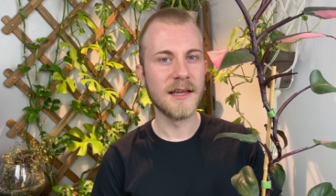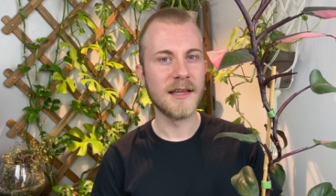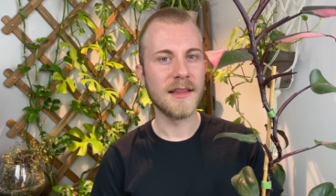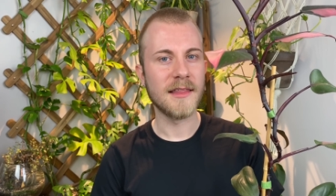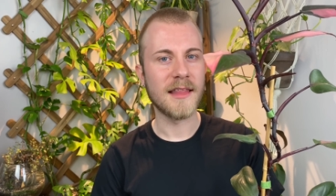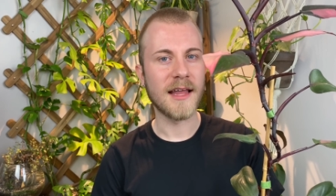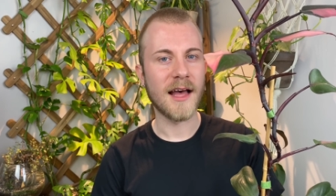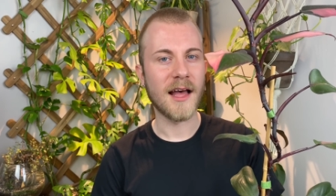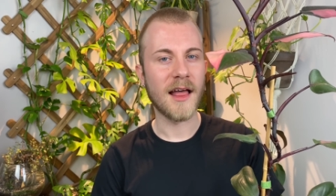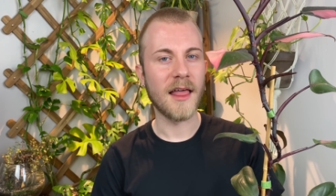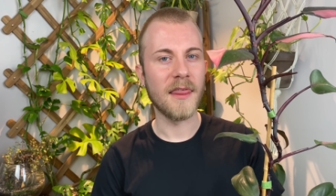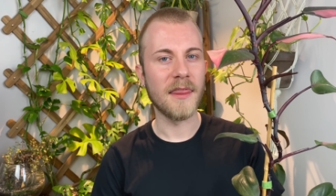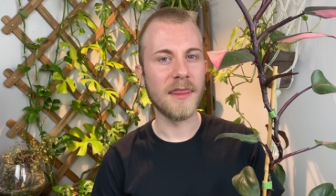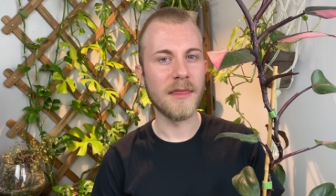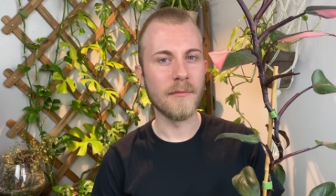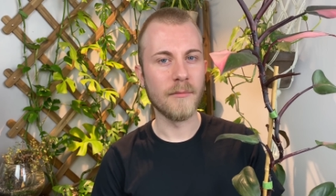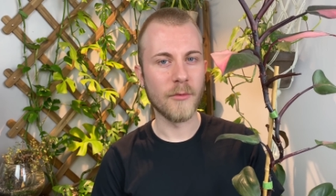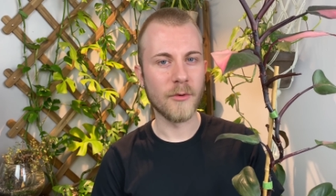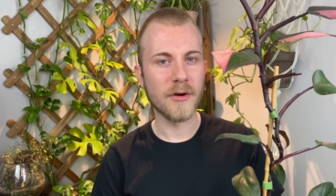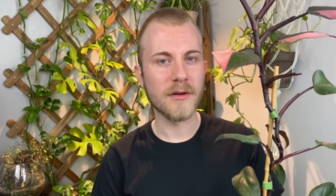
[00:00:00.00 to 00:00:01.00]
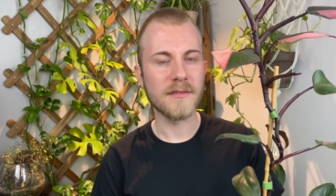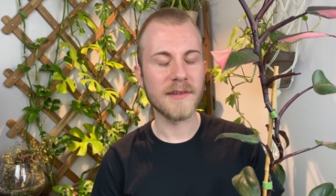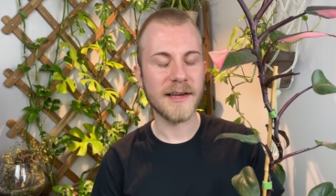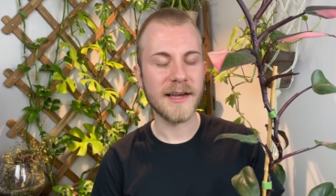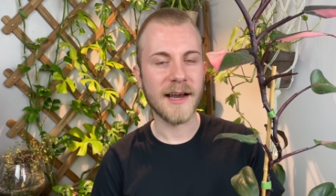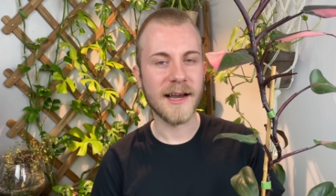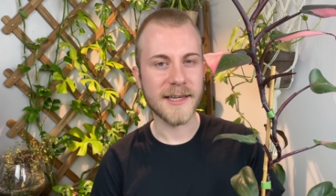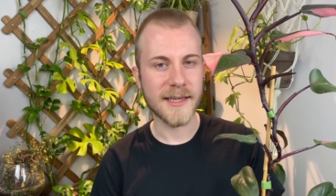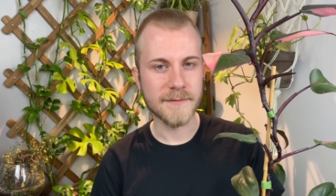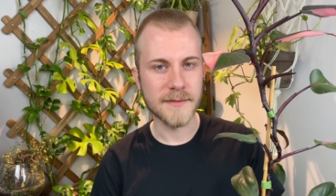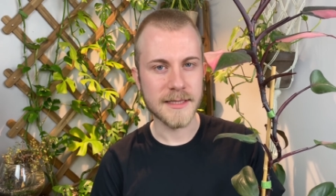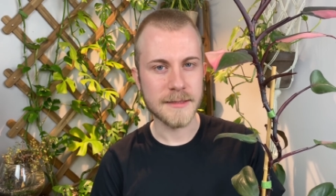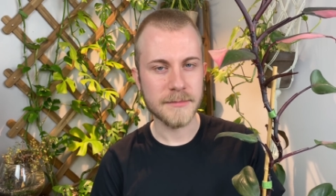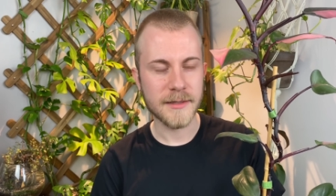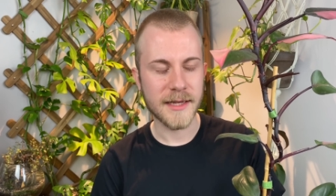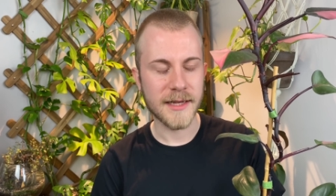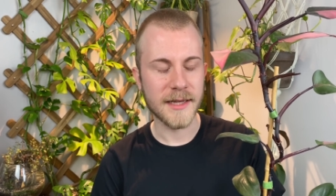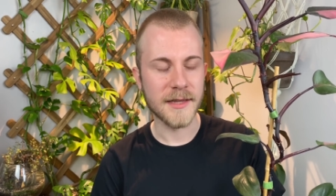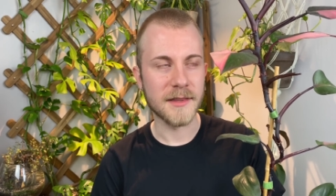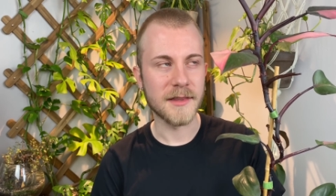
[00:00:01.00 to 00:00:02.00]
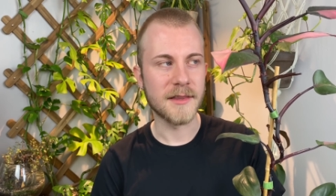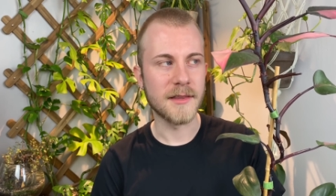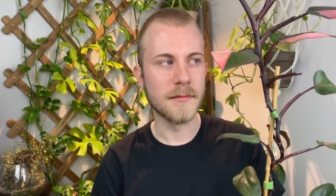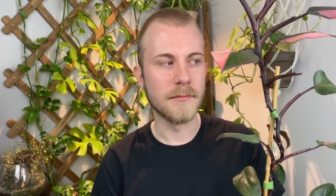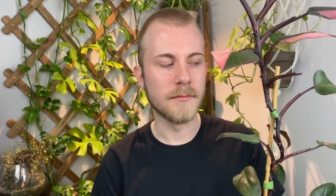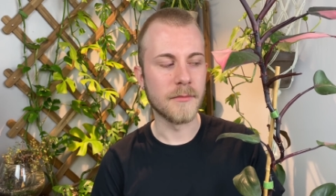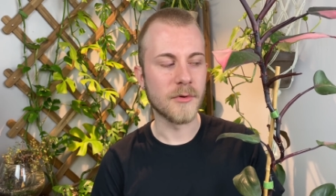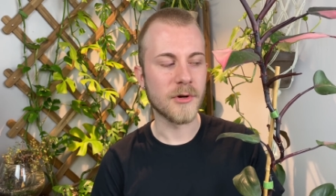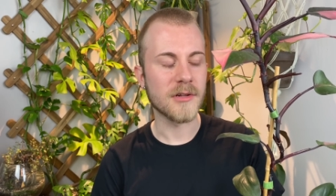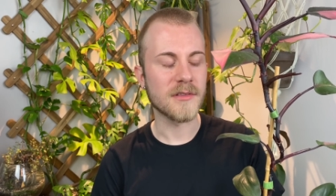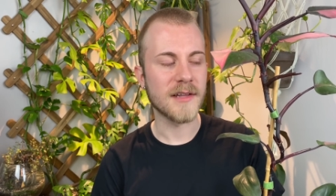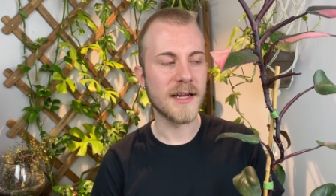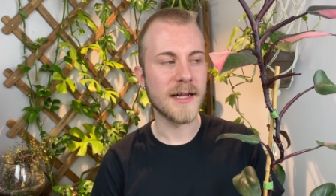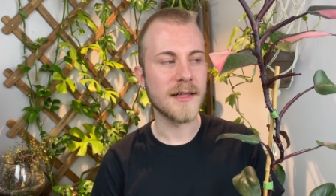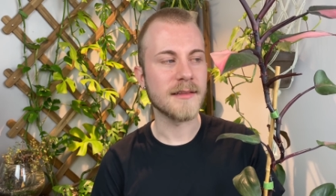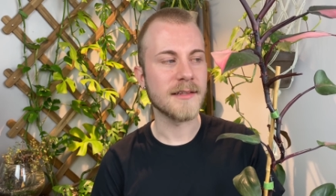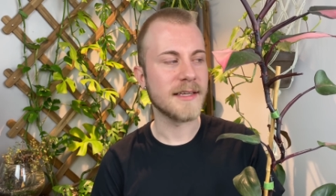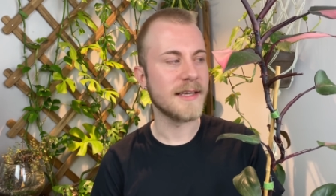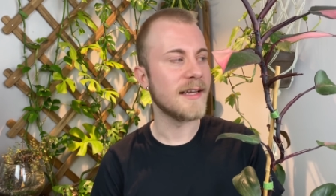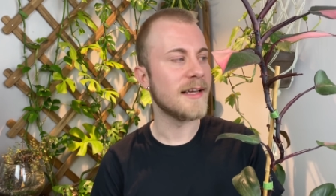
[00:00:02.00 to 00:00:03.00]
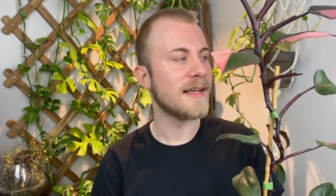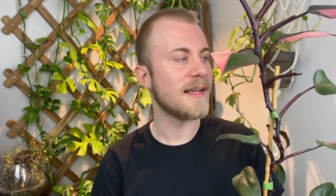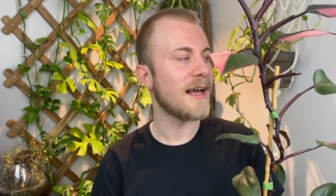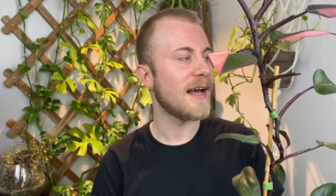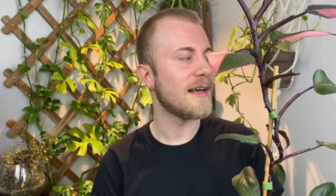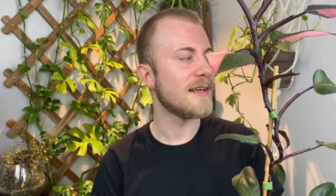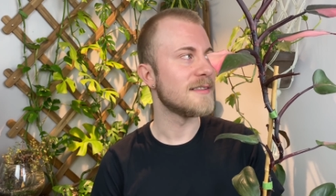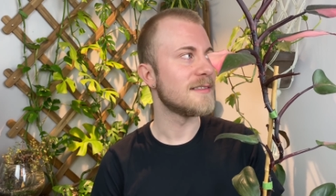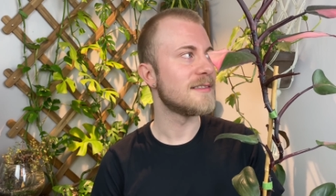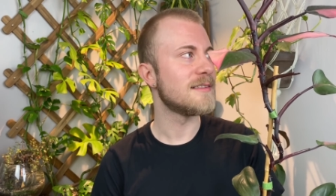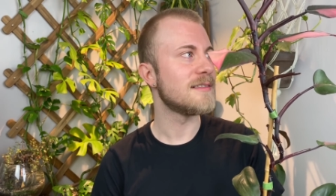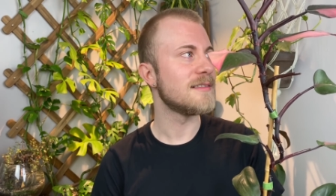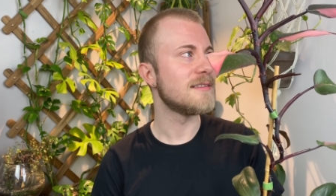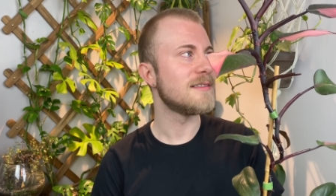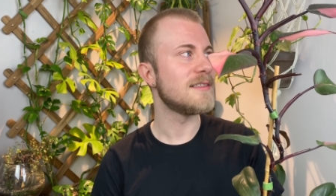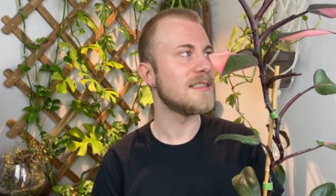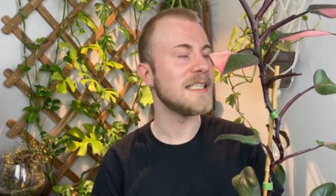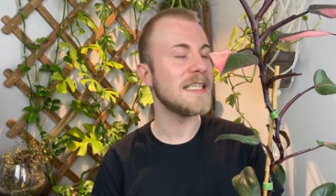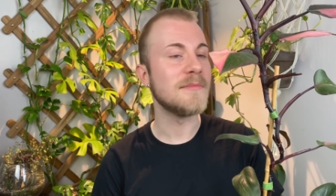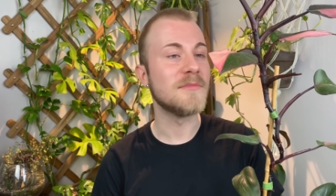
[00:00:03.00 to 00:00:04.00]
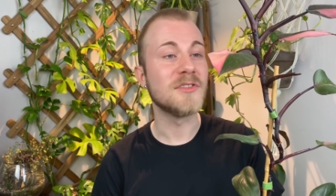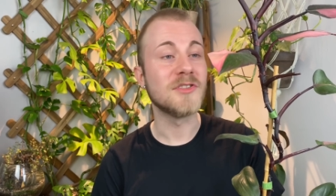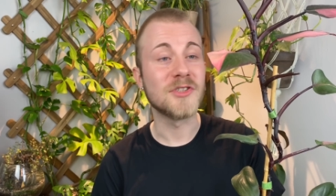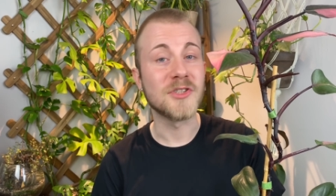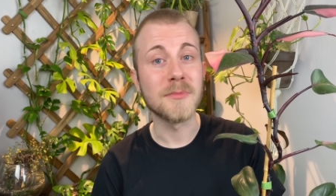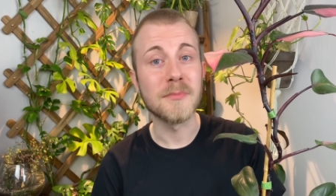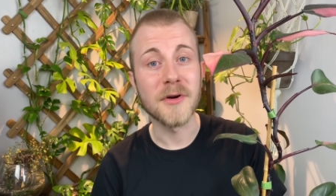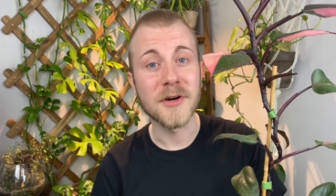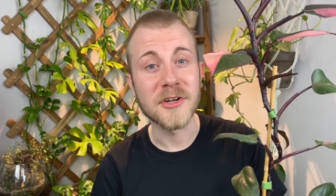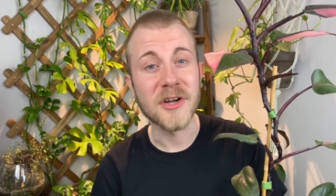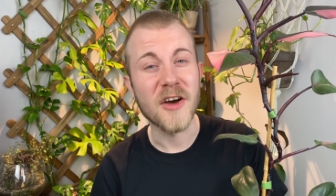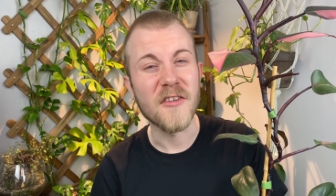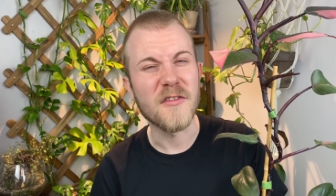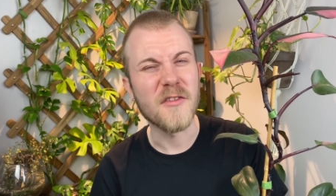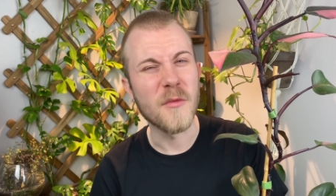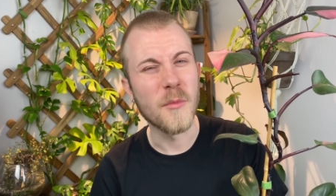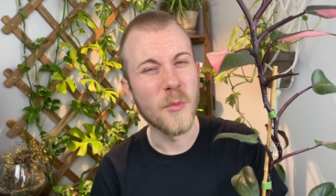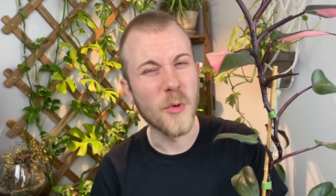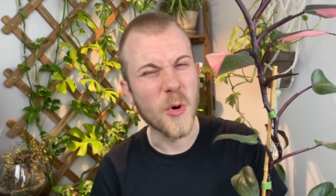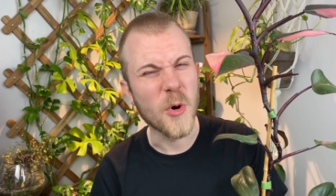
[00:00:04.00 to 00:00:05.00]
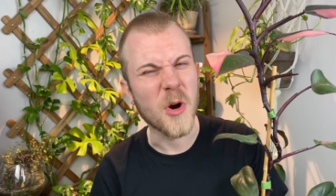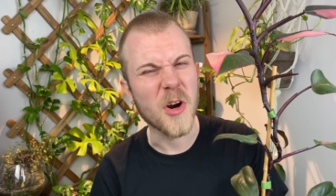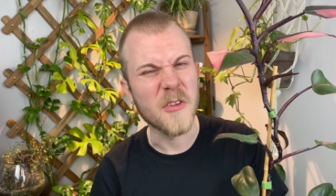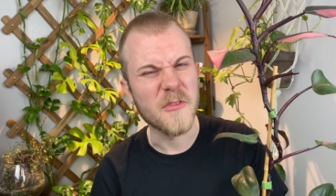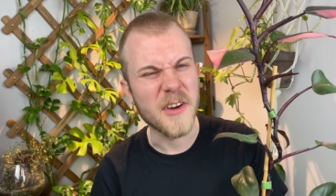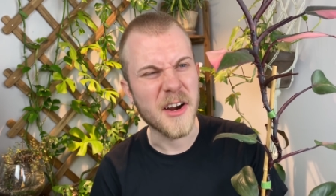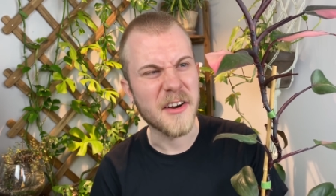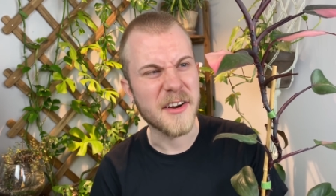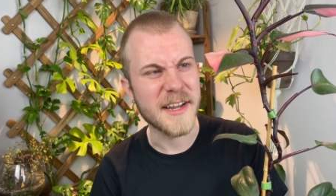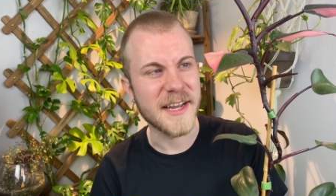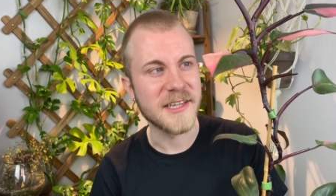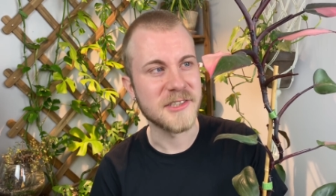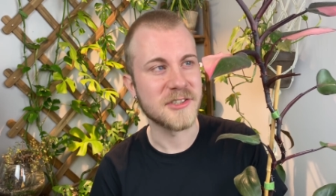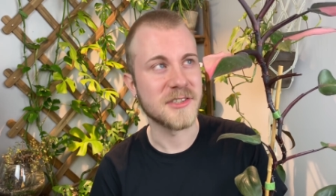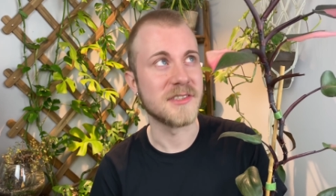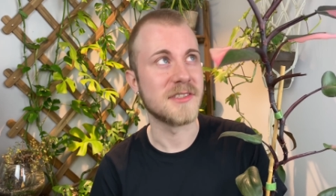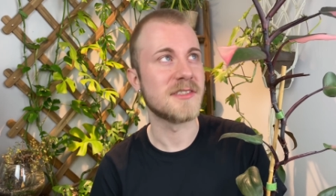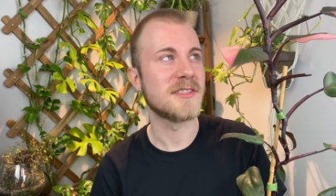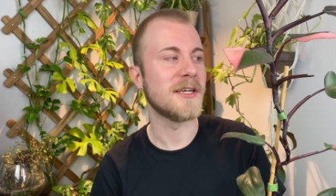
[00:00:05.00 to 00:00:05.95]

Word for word: that the more light I give this plant, the more likely it has seemed to put off more variegation.